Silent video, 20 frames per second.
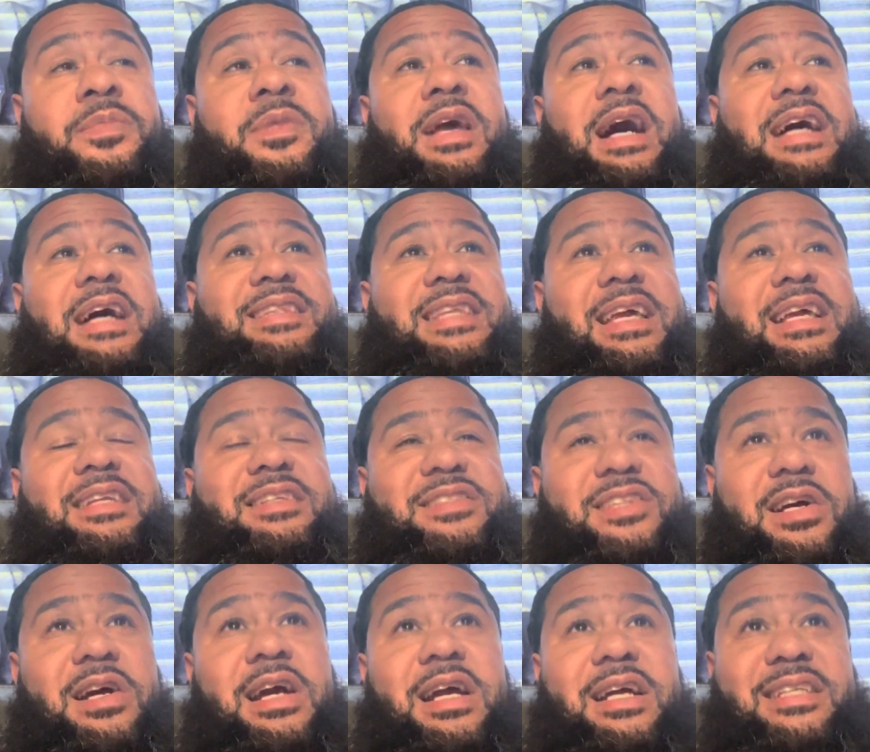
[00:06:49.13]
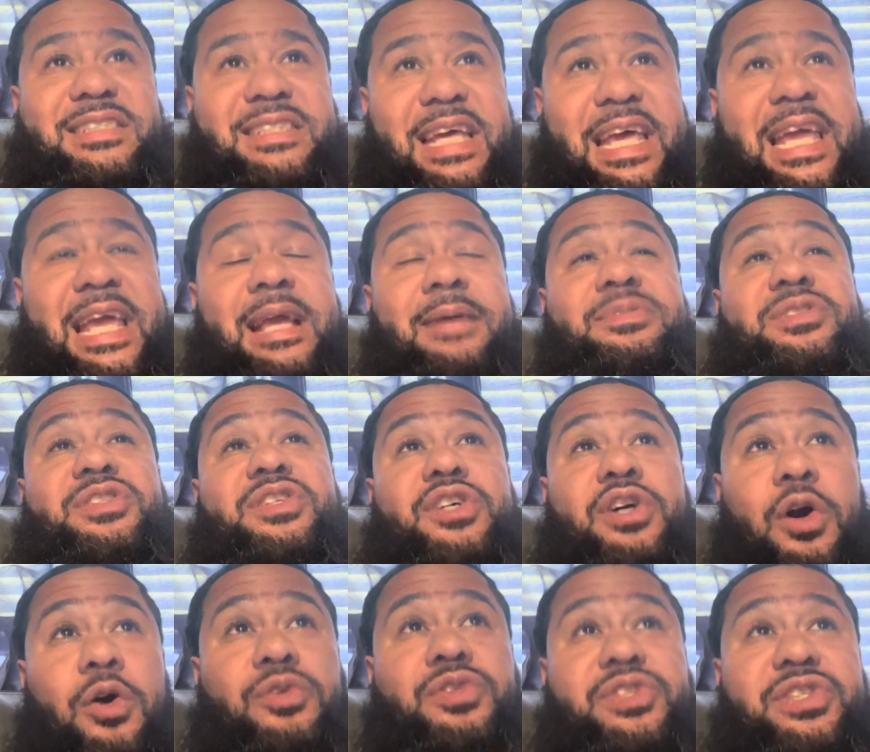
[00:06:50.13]
I think Derrick James
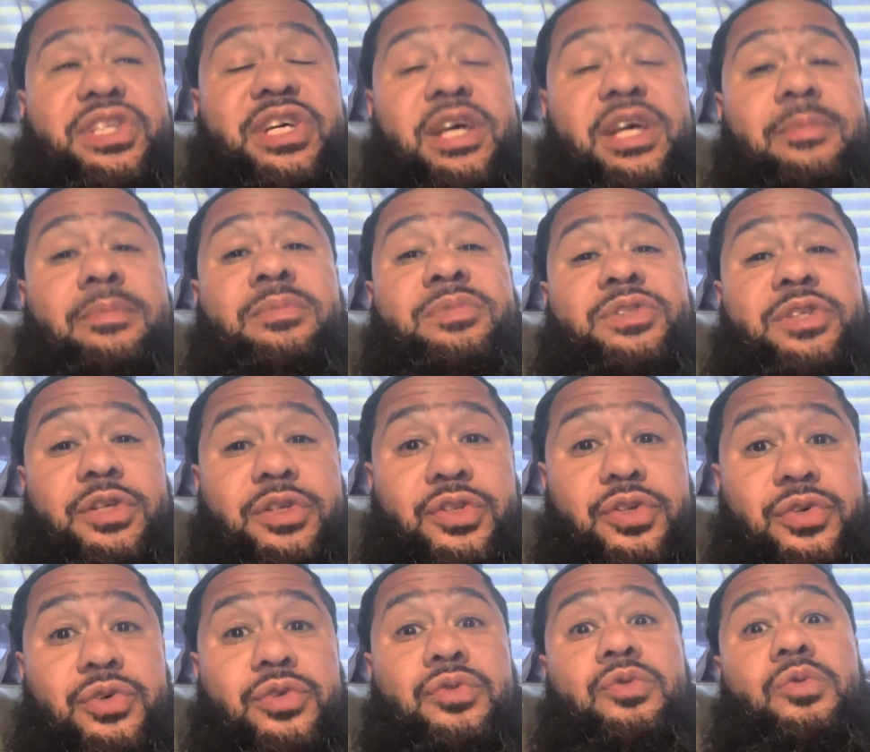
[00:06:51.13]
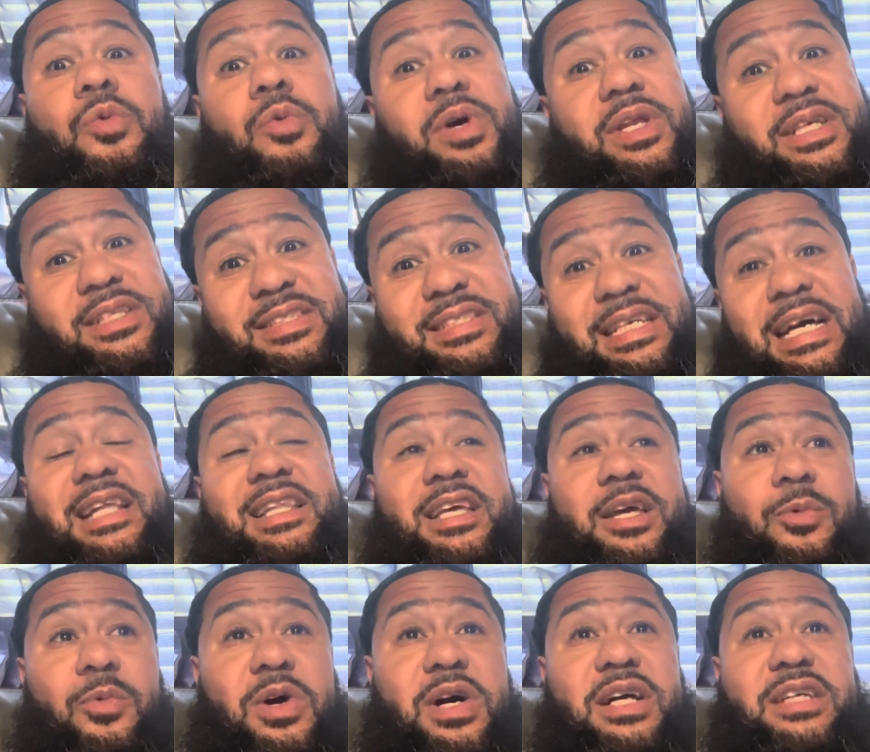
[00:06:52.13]
coached him to do what exactly
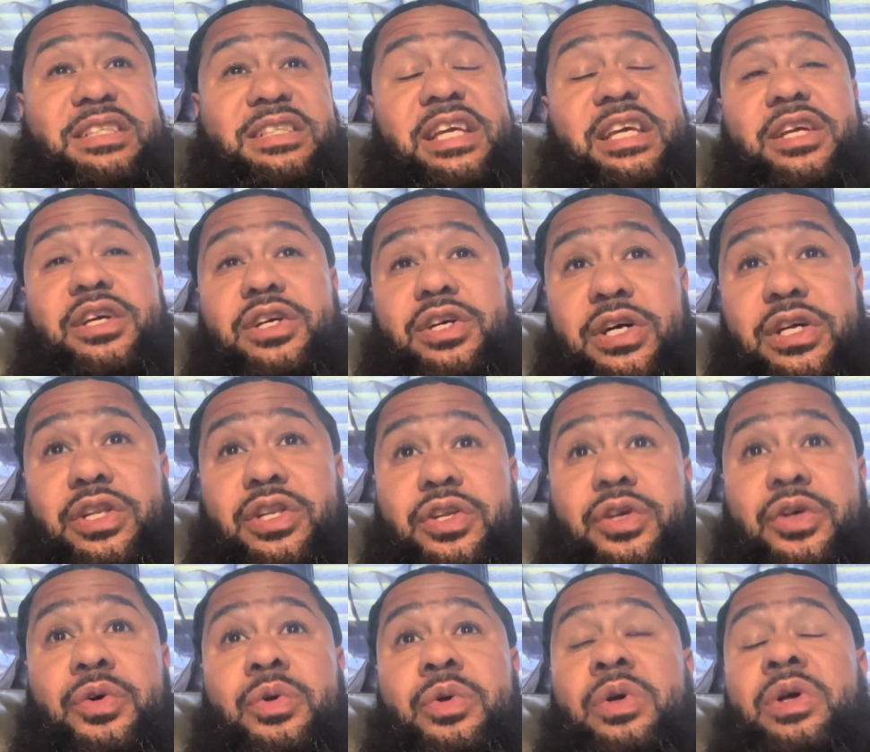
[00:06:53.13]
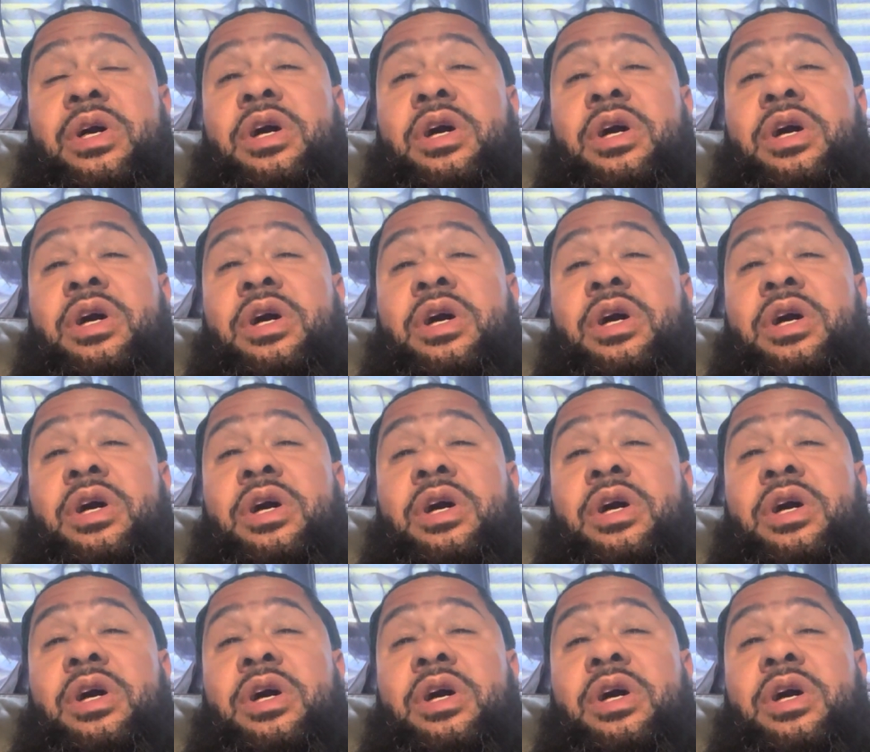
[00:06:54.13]
it was he could do.